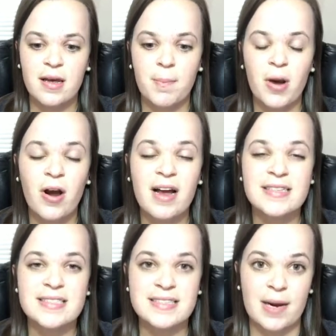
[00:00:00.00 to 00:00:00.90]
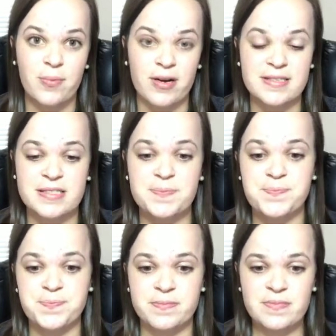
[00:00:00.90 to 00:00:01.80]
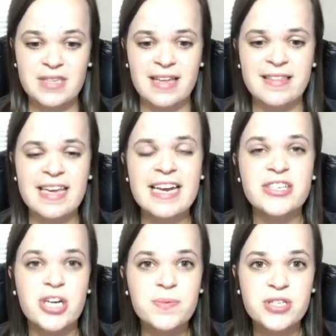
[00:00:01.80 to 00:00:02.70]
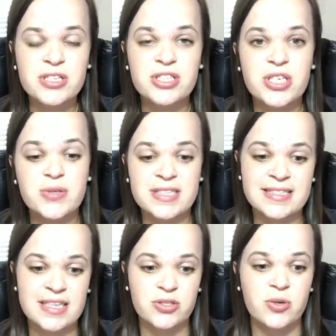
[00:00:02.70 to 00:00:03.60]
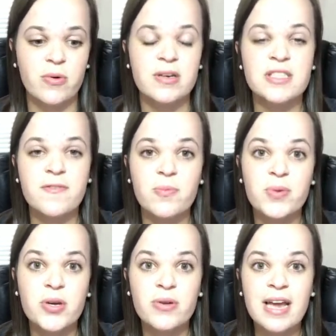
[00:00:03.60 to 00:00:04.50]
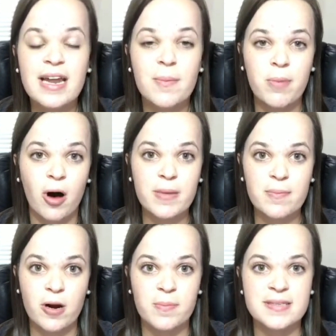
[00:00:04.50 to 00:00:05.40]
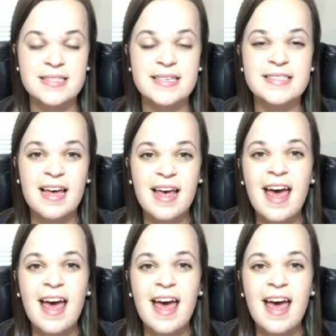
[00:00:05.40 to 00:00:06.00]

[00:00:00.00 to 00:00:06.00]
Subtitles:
myrrh, and cypress. The Egyptians used essential oils for beauty and embalming purposes,